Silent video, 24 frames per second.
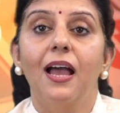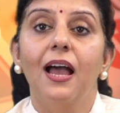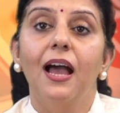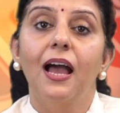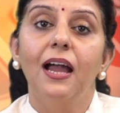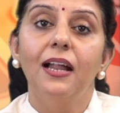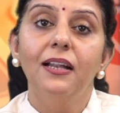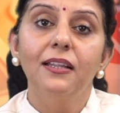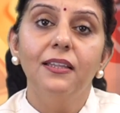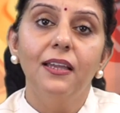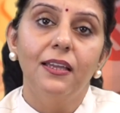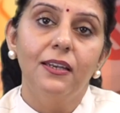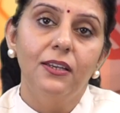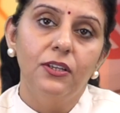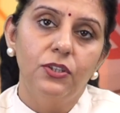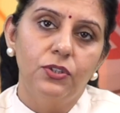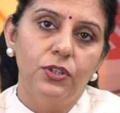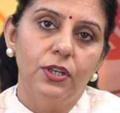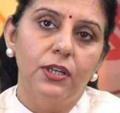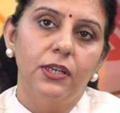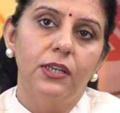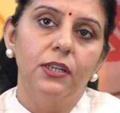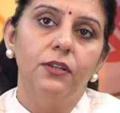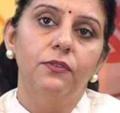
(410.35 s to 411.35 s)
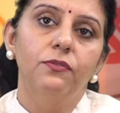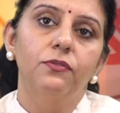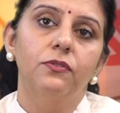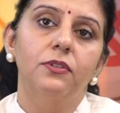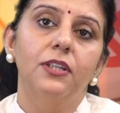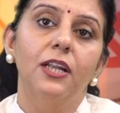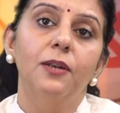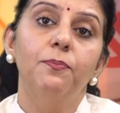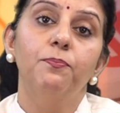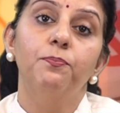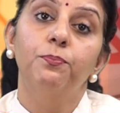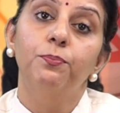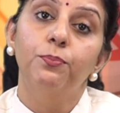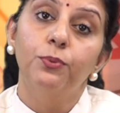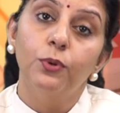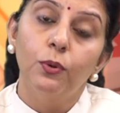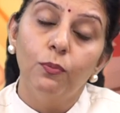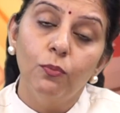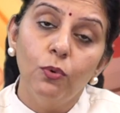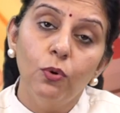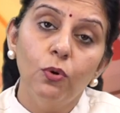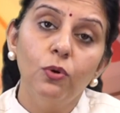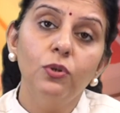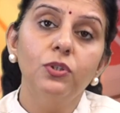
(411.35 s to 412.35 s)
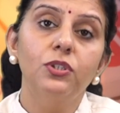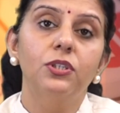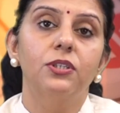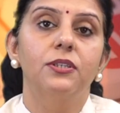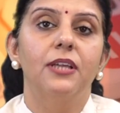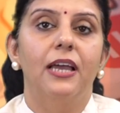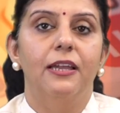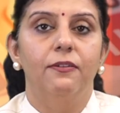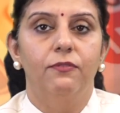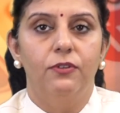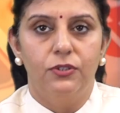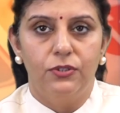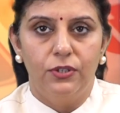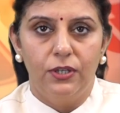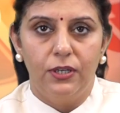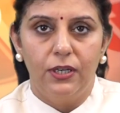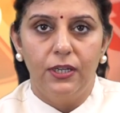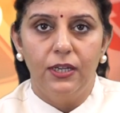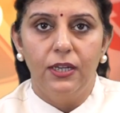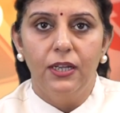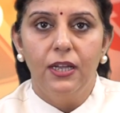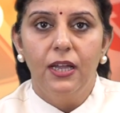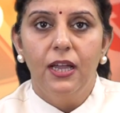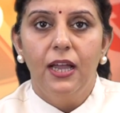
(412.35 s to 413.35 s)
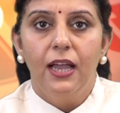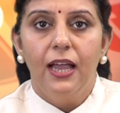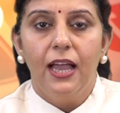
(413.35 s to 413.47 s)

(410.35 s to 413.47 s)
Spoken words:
and the initiatives that promote diversity